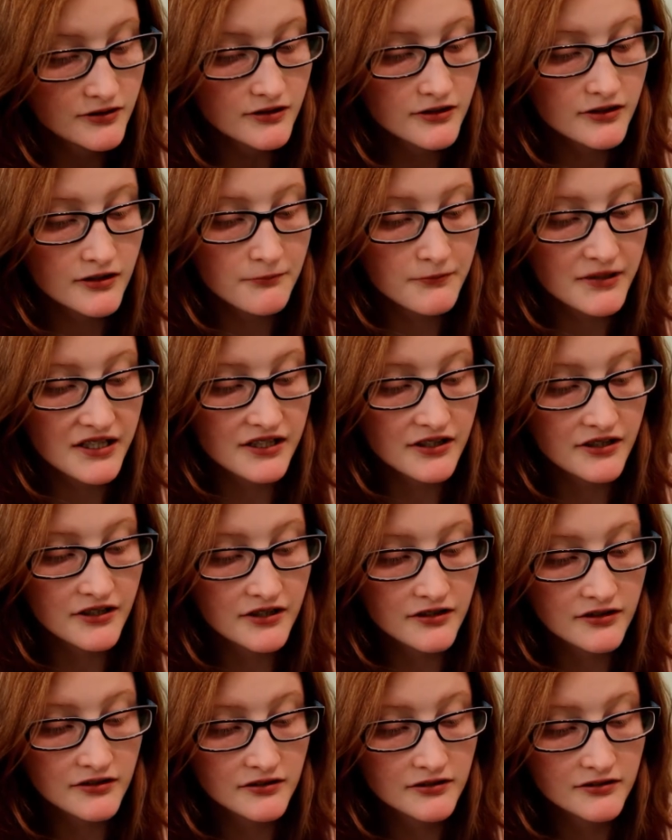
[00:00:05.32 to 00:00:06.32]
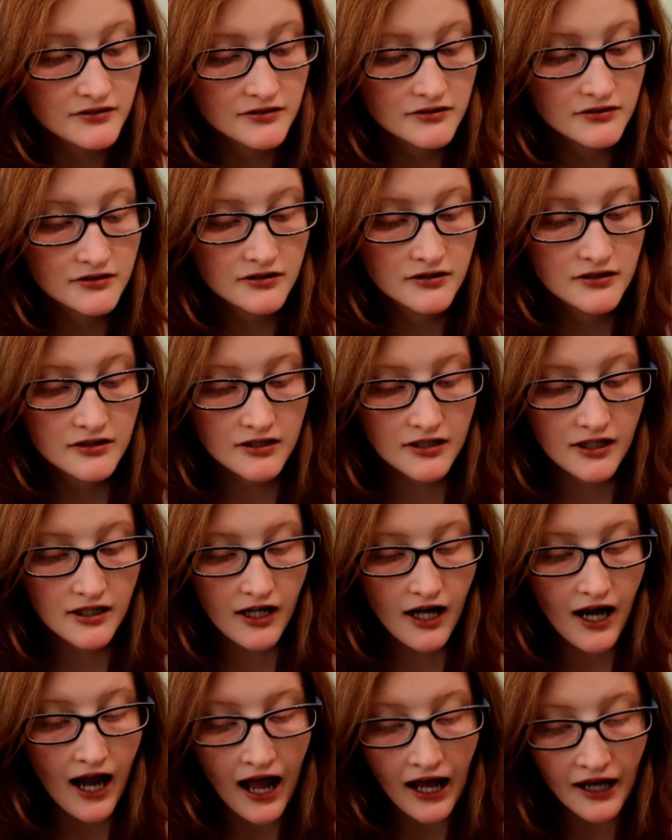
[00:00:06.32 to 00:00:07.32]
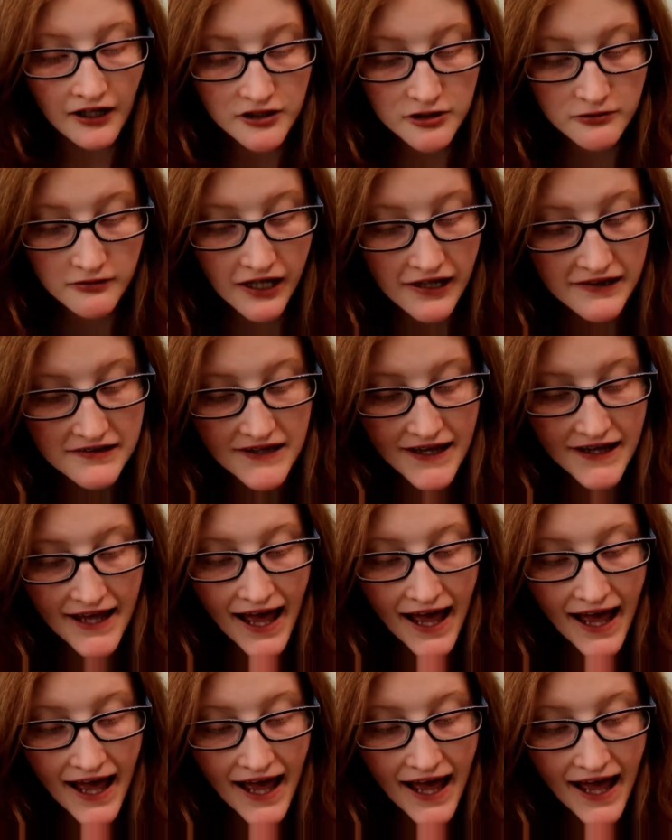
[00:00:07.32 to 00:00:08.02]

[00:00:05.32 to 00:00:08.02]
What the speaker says: Come right here. You want to say